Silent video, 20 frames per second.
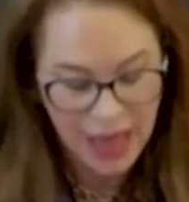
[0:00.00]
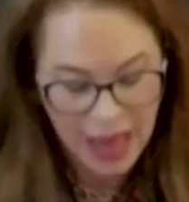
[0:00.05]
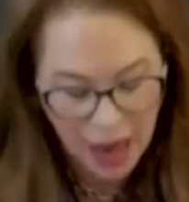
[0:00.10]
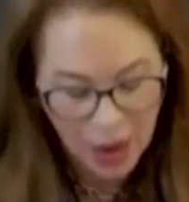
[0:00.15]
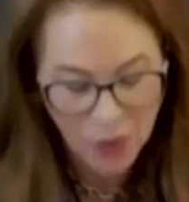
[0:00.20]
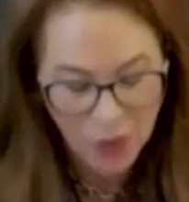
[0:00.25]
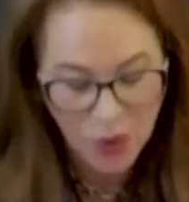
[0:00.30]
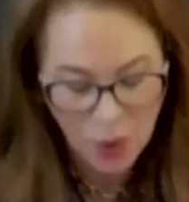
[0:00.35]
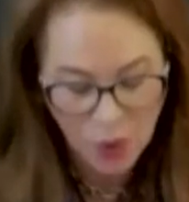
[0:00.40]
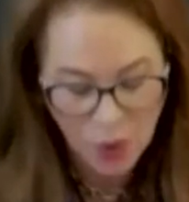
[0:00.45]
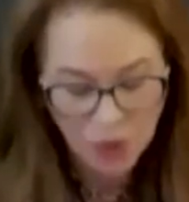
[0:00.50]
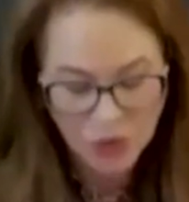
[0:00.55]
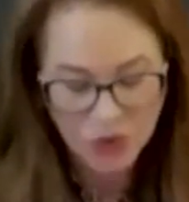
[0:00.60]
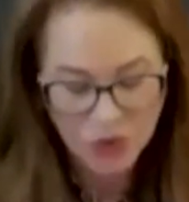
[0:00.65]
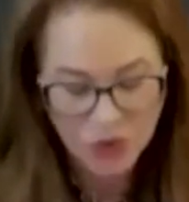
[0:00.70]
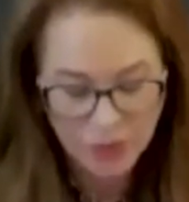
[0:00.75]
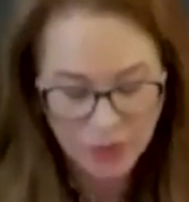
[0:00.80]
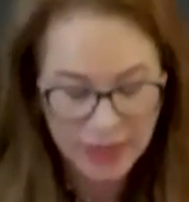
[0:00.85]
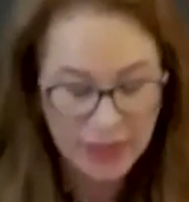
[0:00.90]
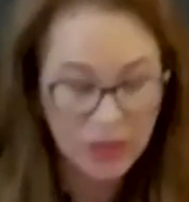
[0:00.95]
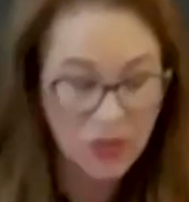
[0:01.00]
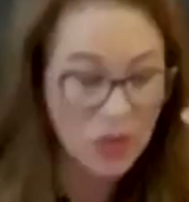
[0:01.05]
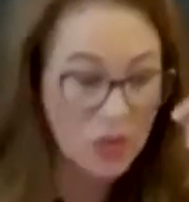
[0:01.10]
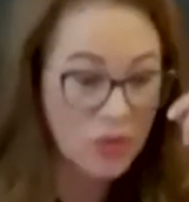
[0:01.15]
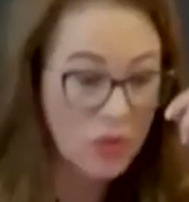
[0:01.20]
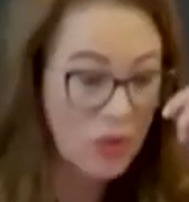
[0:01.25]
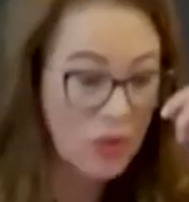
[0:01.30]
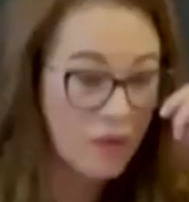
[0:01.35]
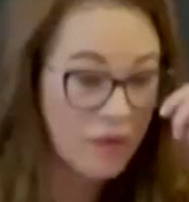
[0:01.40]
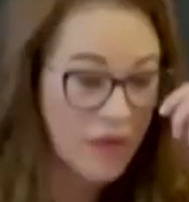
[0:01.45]
I would also
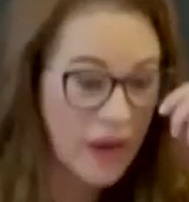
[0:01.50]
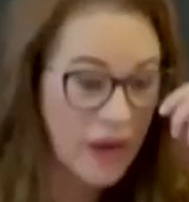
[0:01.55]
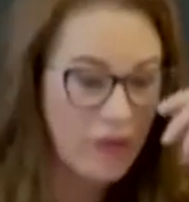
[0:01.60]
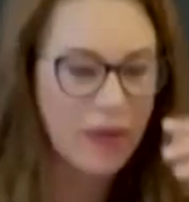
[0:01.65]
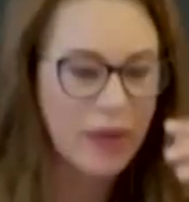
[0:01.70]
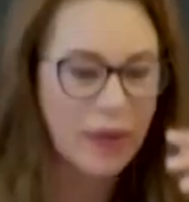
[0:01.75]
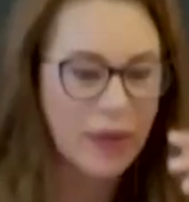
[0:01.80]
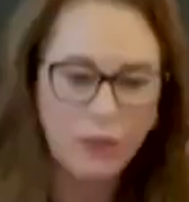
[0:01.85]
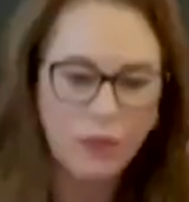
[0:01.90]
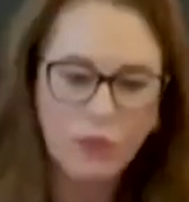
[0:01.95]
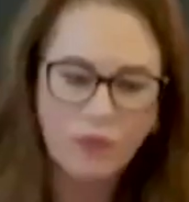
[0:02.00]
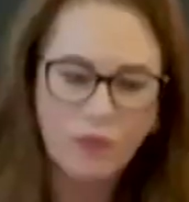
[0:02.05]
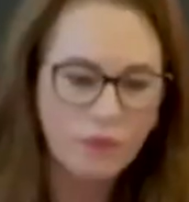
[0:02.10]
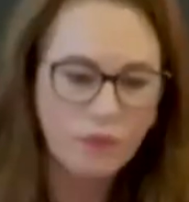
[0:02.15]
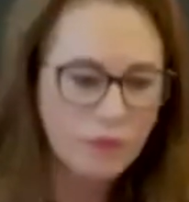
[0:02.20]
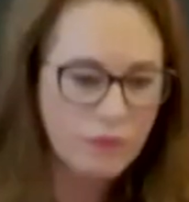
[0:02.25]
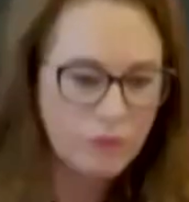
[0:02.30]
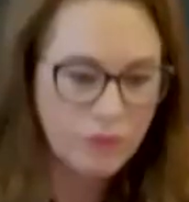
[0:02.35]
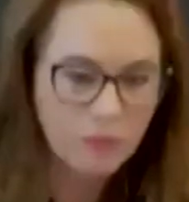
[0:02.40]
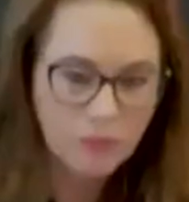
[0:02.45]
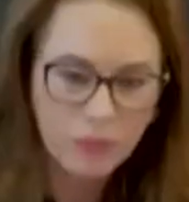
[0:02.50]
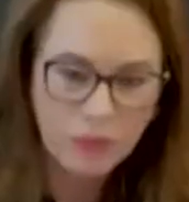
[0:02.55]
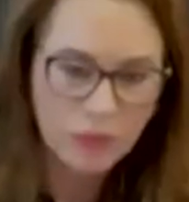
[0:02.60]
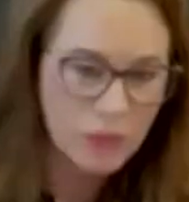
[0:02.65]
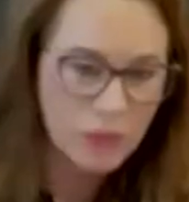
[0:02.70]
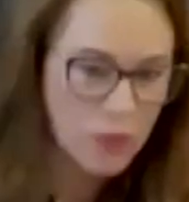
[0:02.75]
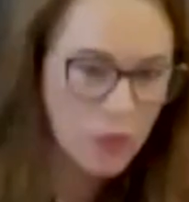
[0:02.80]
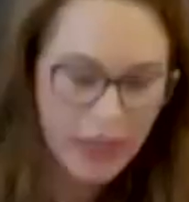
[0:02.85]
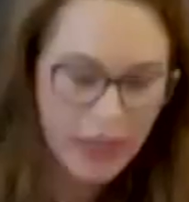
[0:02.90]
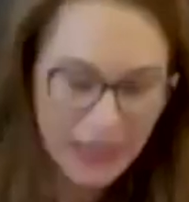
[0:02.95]
mention very
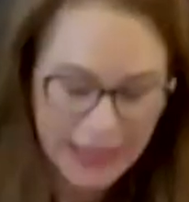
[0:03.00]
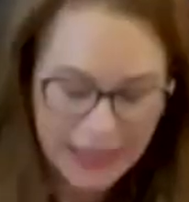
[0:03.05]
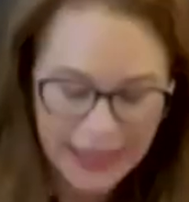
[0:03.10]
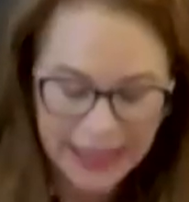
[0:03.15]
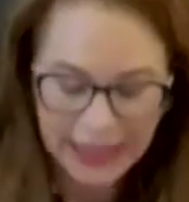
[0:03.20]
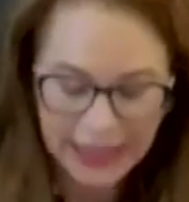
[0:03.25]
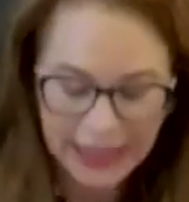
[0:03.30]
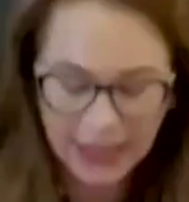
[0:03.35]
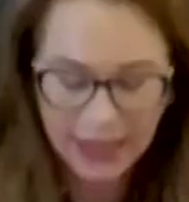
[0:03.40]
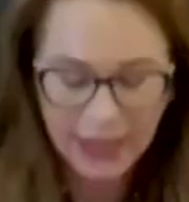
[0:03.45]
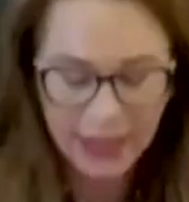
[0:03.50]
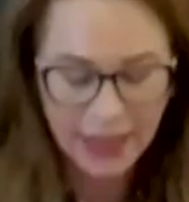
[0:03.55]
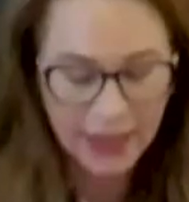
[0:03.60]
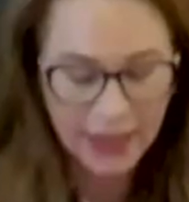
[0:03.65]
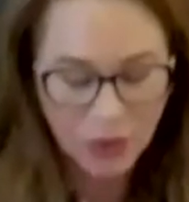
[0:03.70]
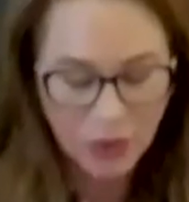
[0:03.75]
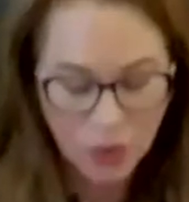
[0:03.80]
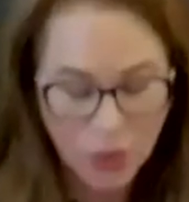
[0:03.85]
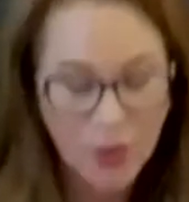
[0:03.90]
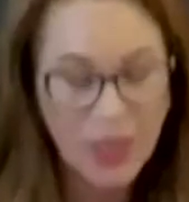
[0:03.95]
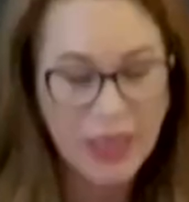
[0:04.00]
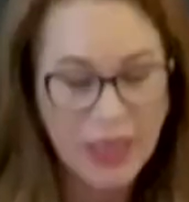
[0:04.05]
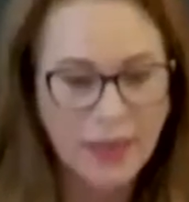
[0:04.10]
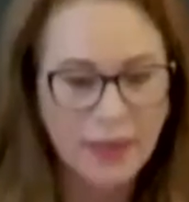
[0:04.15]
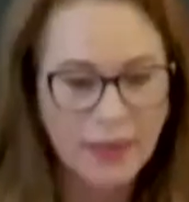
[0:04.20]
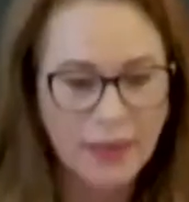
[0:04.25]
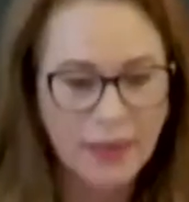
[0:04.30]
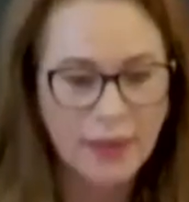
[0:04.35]
quickly, three: